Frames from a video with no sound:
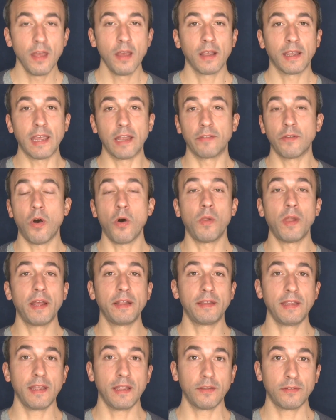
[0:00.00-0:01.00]
Again, the whole
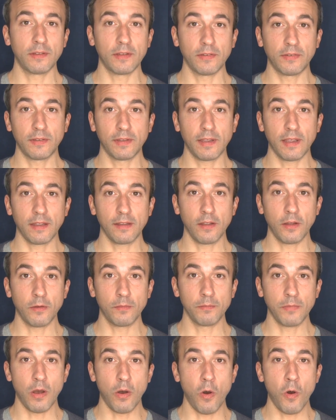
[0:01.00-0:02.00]
idea is just
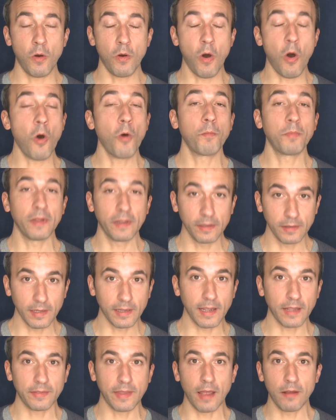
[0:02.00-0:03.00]
hoping to
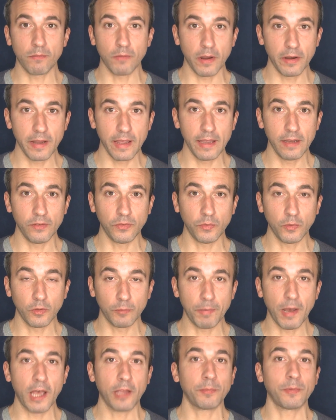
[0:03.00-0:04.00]
get that run in as soon as
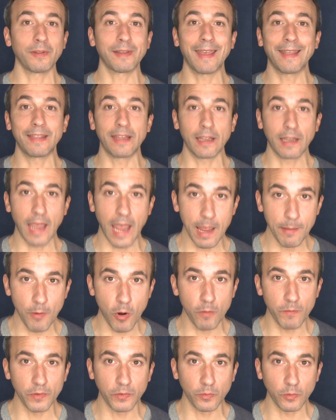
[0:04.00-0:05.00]
possible, get the game
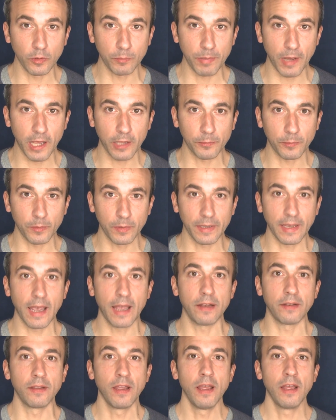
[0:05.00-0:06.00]
over as soon as possible.
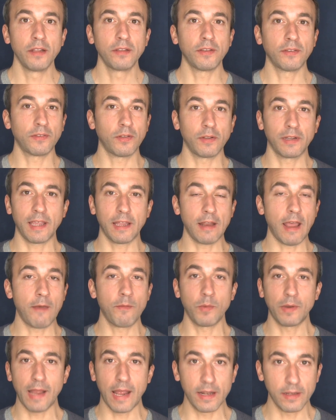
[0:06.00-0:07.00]
Again, just to get
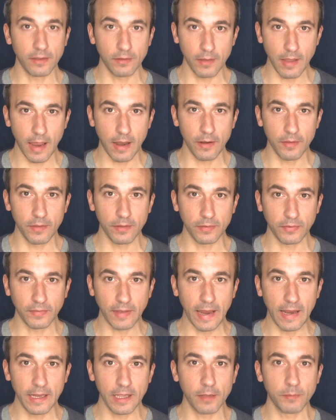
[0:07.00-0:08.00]
everyone out of the
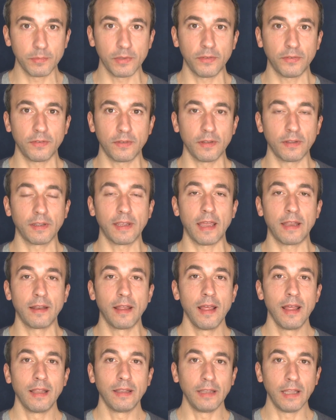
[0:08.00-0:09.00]
stadium, just to again
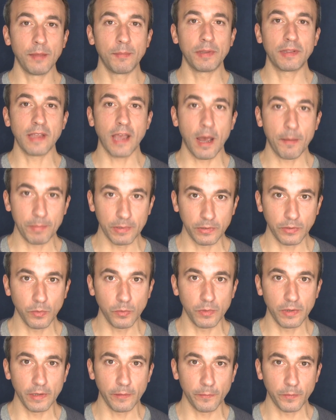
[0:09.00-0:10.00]
limit the
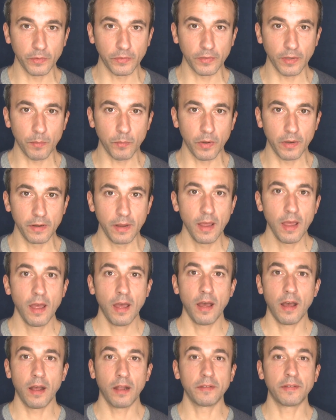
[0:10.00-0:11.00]
opportunity for someone
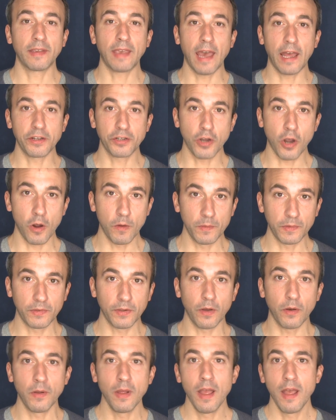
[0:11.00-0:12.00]
to catch COVID.
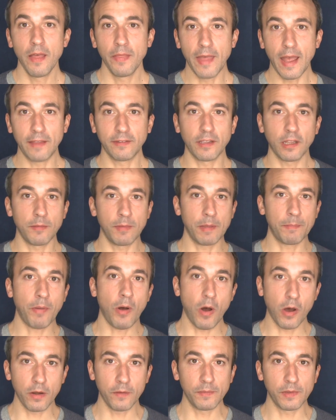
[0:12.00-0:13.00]
So that's going to be a
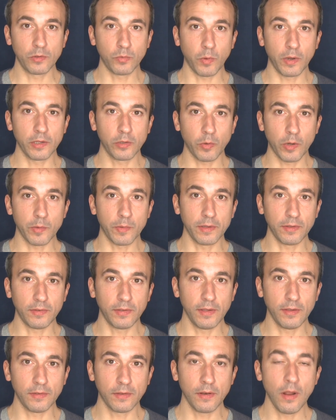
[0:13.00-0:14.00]
part of the 2021
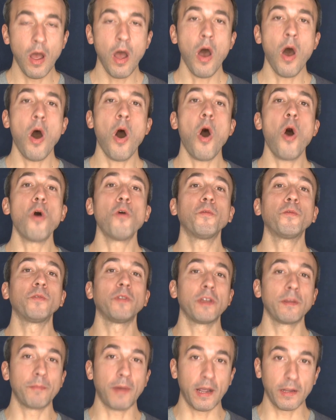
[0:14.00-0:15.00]
season.
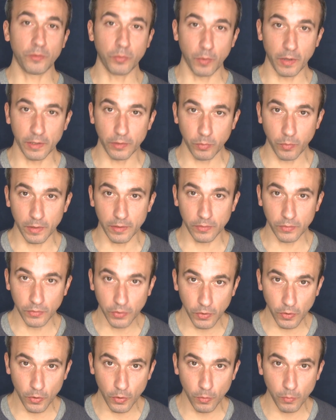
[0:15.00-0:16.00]
Hopefully by
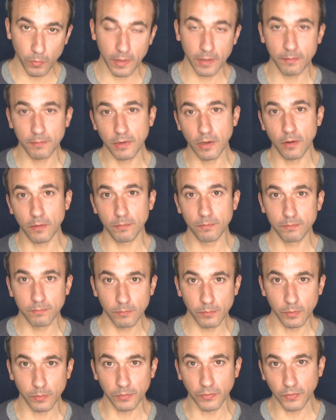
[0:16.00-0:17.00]
2022, when
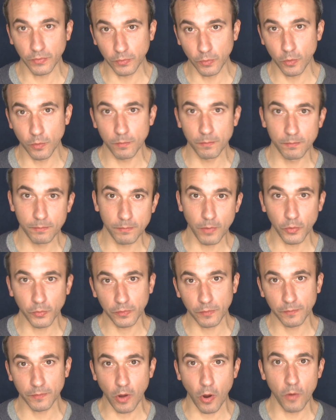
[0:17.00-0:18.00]
we'll assume most
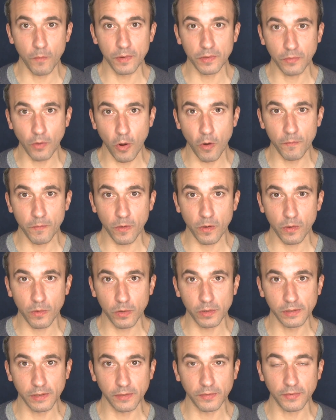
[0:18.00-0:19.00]
of COVID's over, or
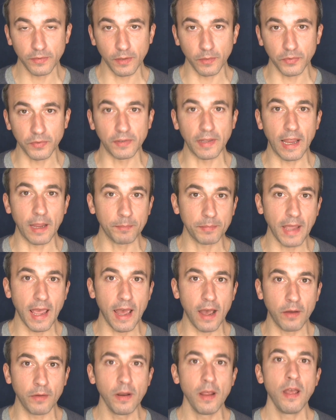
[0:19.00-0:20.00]
at least stamped
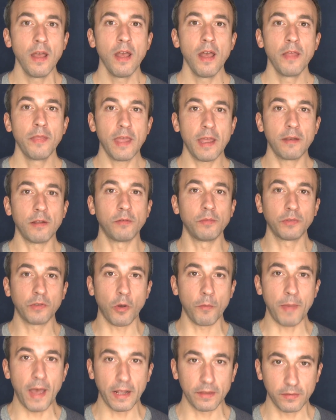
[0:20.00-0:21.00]
out, then they'll
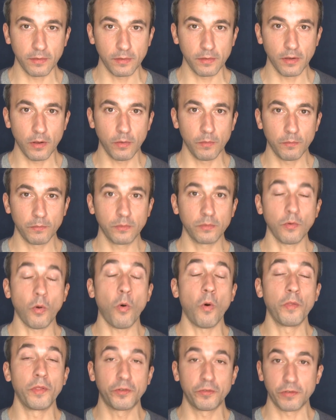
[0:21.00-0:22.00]
go back to
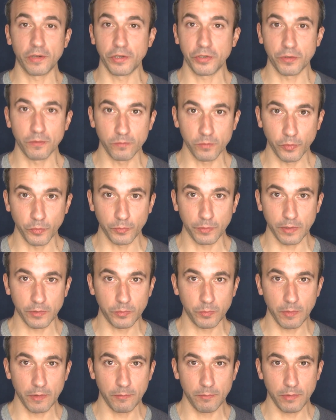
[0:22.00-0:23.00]
all the traditional rules
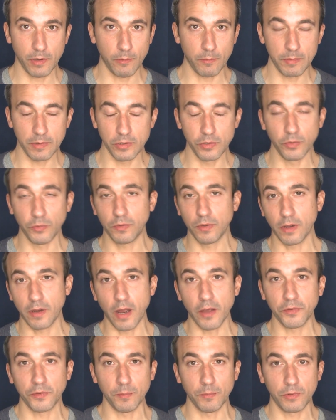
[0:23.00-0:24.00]
that we've been
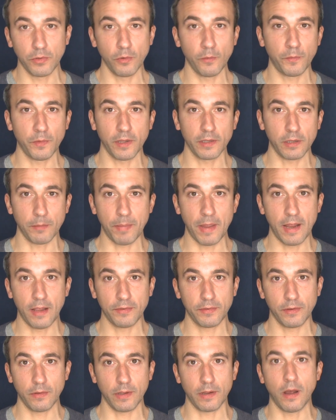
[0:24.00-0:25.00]
accustomed to for like the
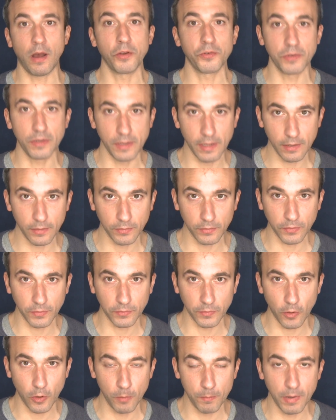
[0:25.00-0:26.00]
past 100 years or so.